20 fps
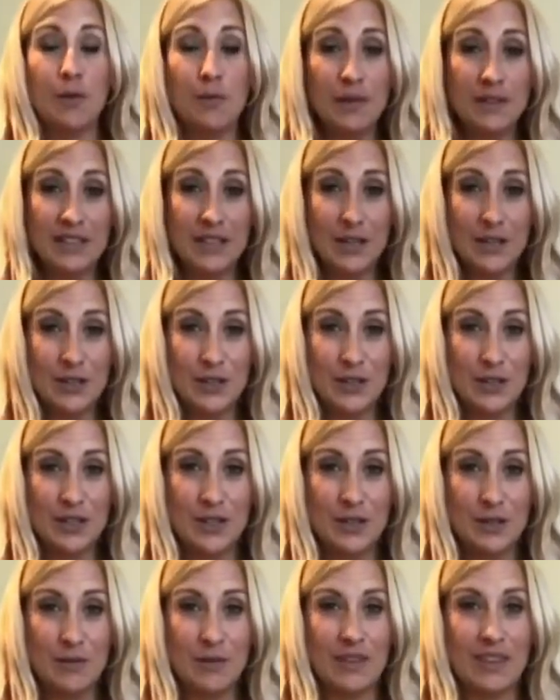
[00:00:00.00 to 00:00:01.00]
so much else you
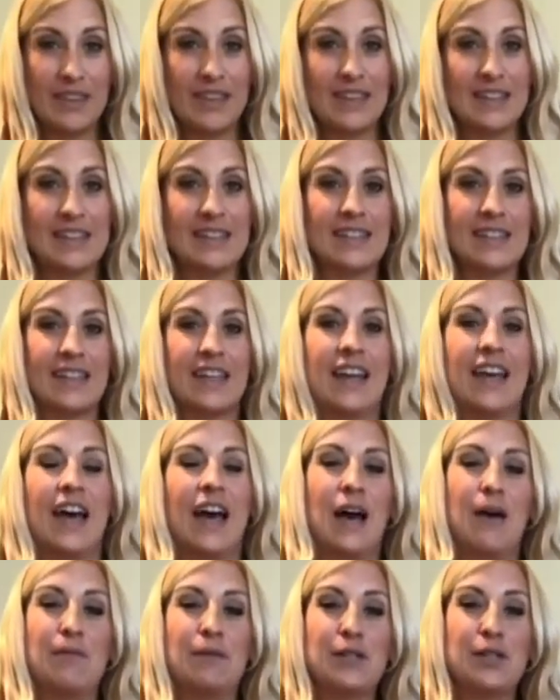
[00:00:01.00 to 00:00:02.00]
can do with this.
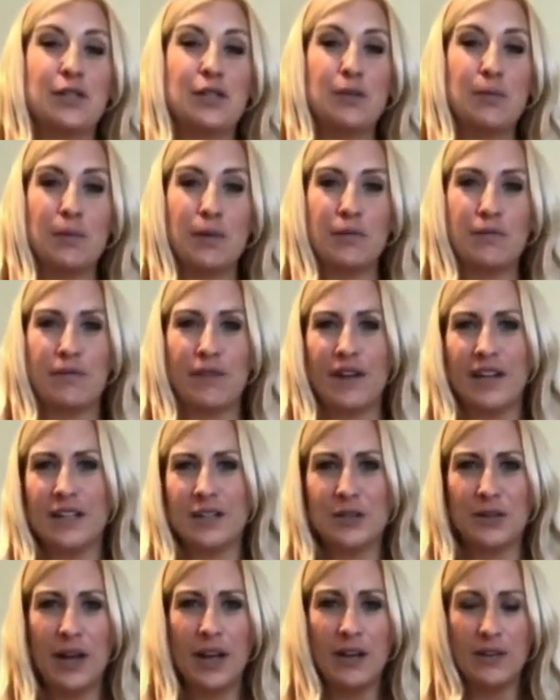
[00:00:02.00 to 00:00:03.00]
It's super
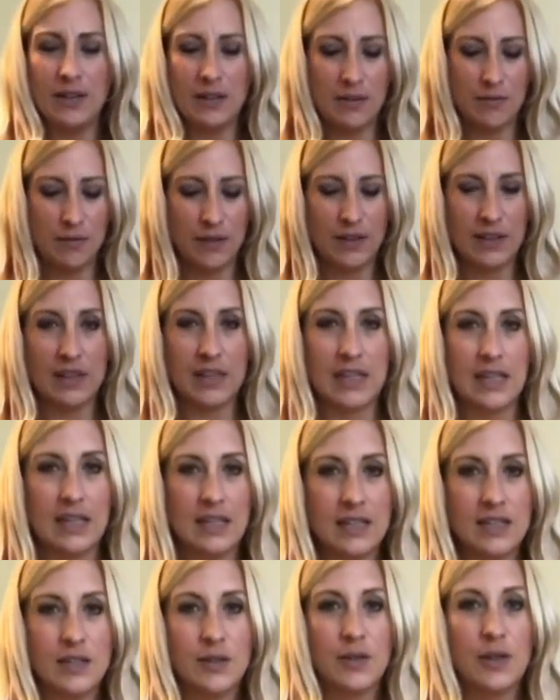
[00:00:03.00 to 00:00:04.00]
fun, try out different
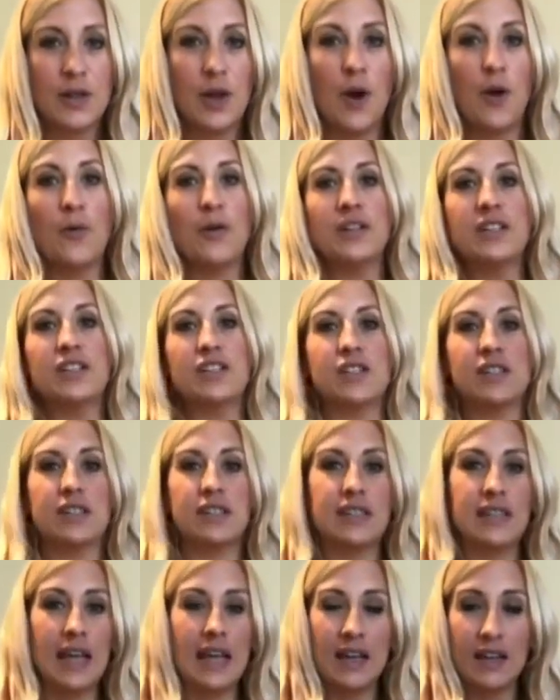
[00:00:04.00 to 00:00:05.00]
things. You can always just
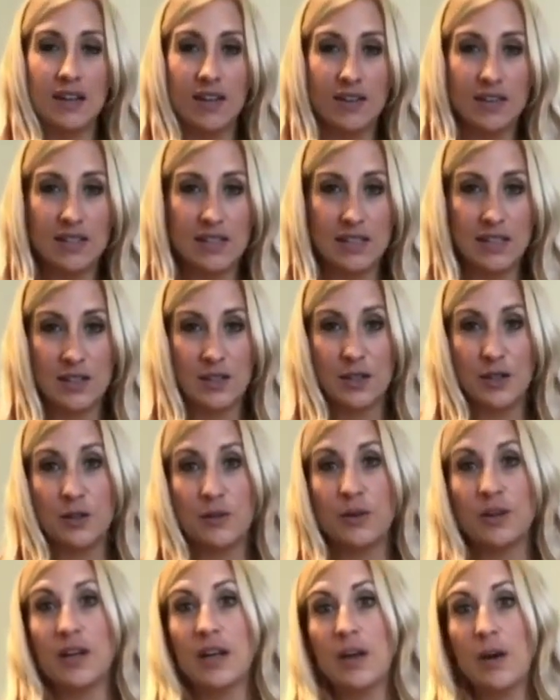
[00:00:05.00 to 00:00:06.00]
stand on this
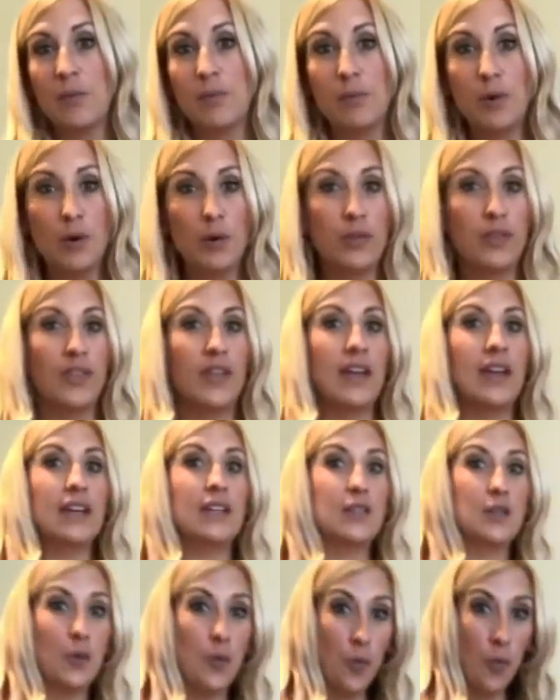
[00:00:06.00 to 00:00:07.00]
too, both
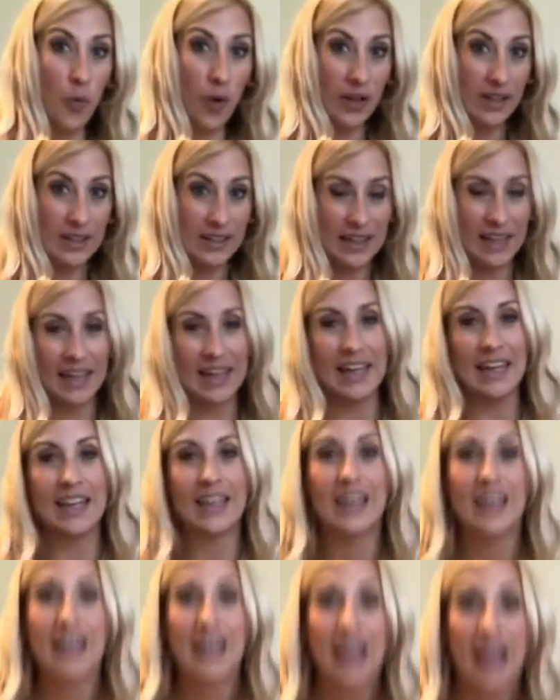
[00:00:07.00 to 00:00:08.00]
legs, one
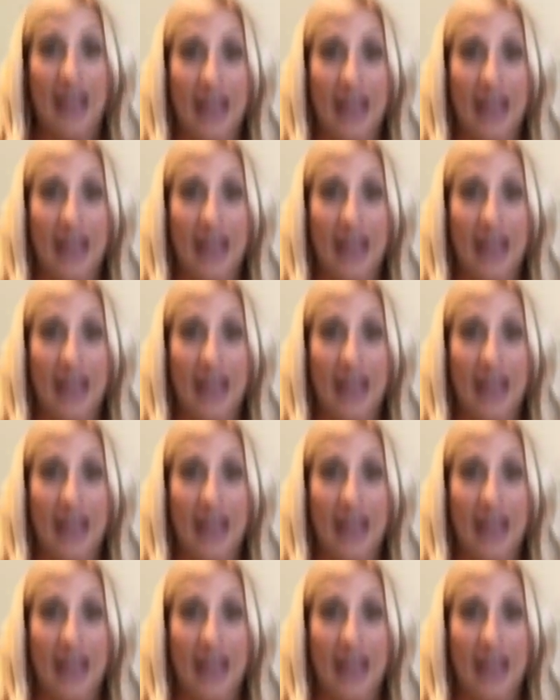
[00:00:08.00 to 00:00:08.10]
leg,